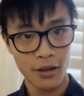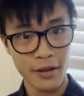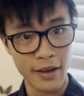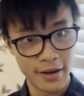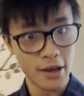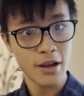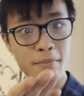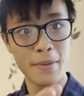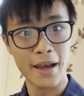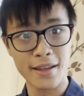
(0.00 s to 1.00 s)
Okay, now that
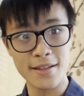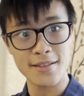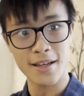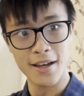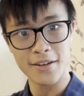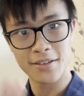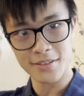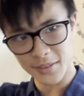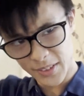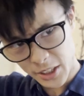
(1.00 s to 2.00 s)
I'm back inside,
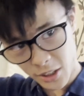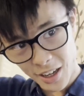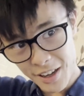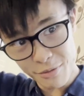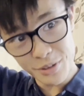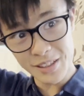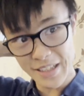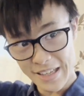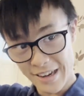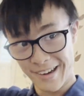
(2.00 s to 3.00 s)
oh my god, I really
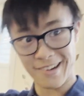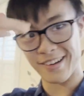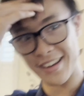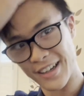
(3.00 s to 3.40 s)
need a haircut.